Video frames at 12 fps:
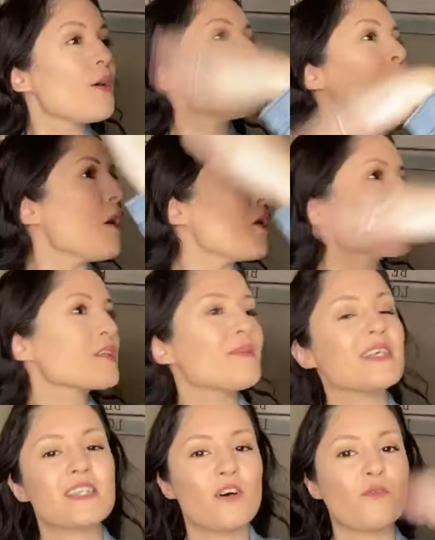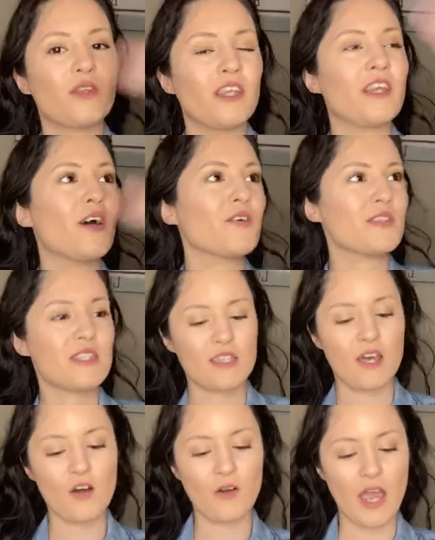poked myself in the nose.
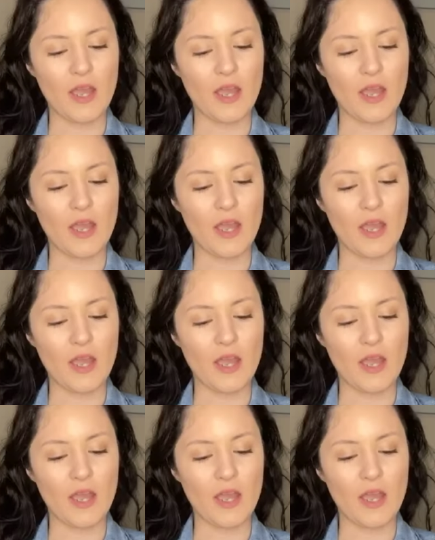Okay.